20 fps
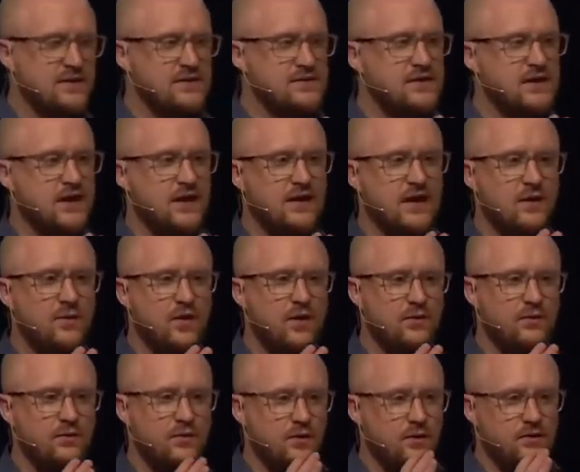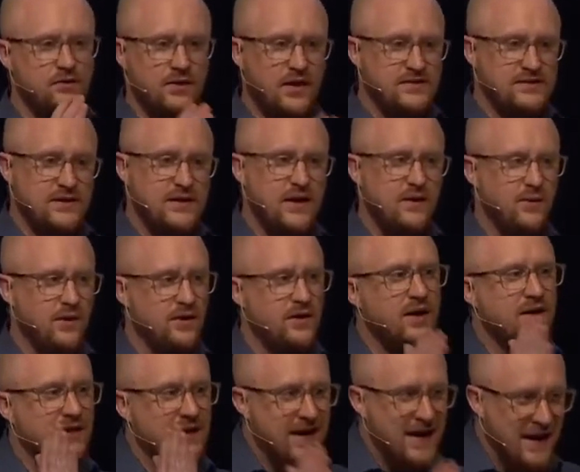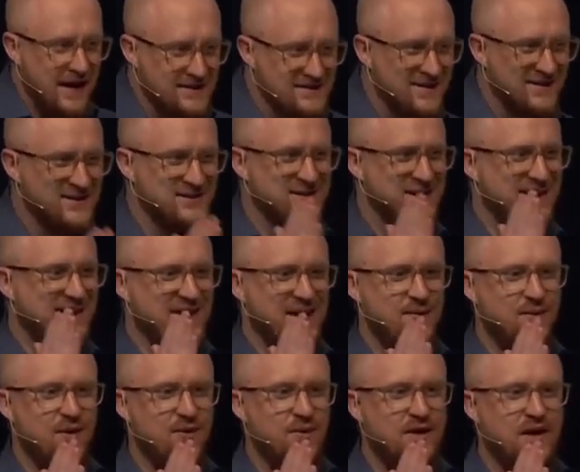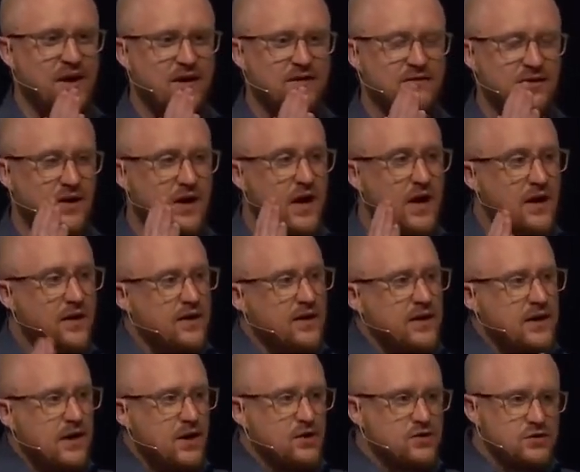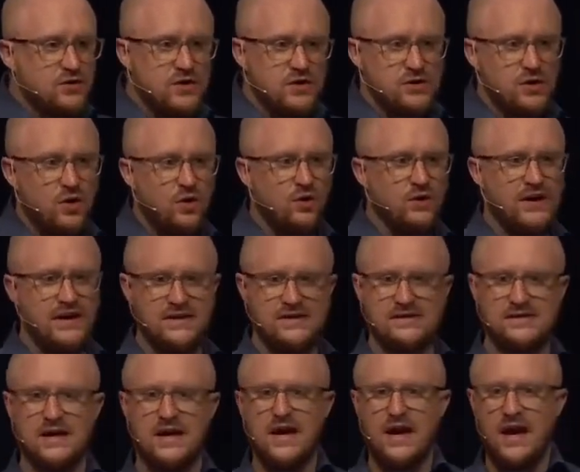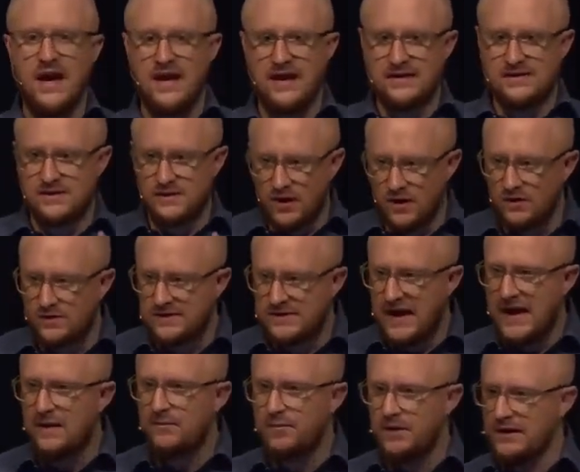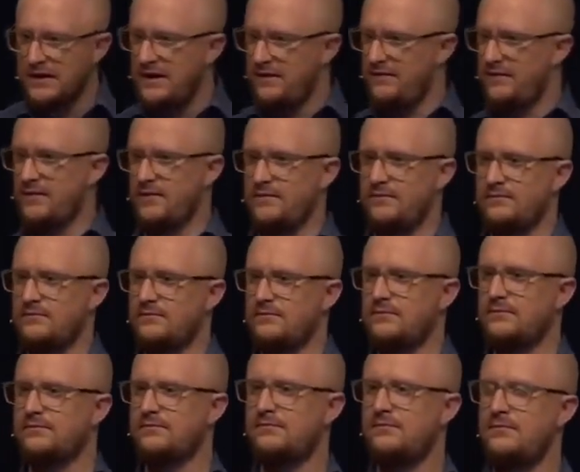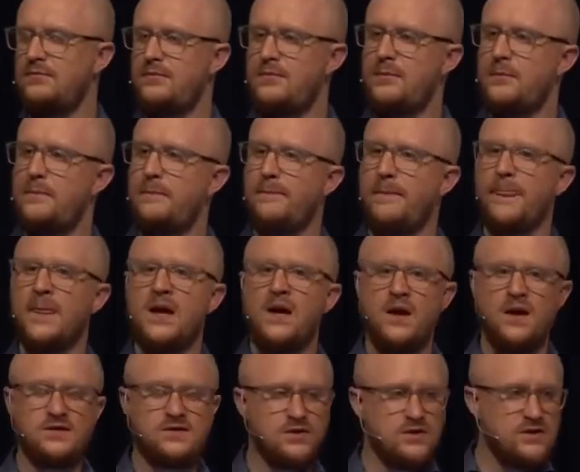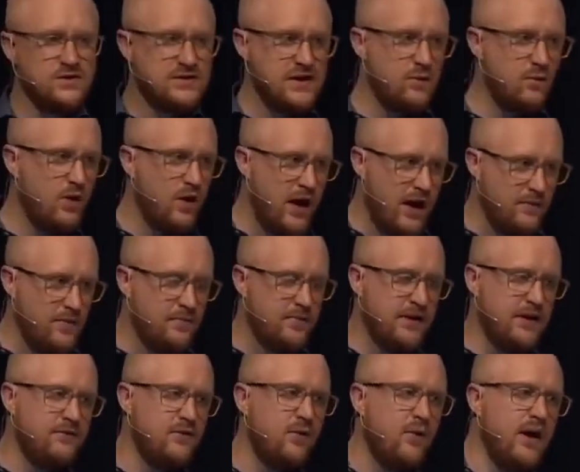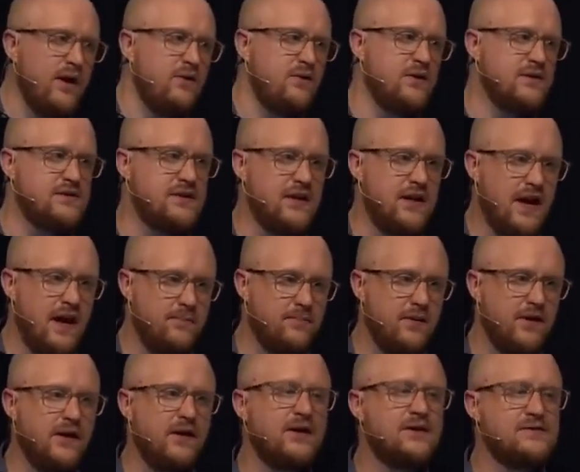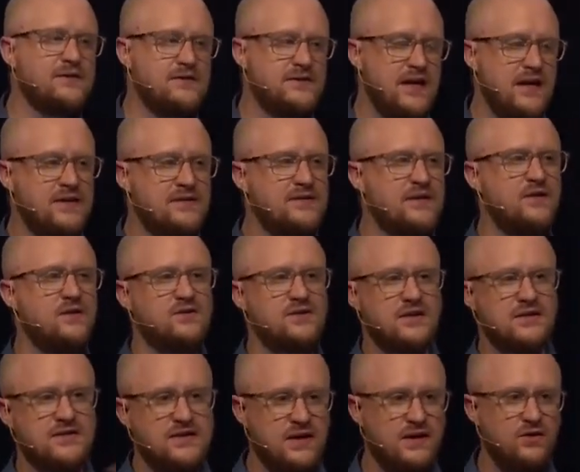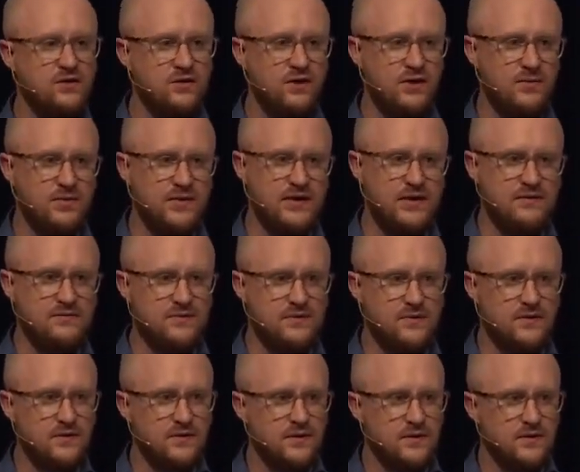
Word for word: on the sick and they will. I said that weird. Lay hands on the sick and they will recover. He goes through this whole list, and it's those that believe. And so you say, Well, I'm a believer. Why don't I see it happening? Because the tense there is continually believe.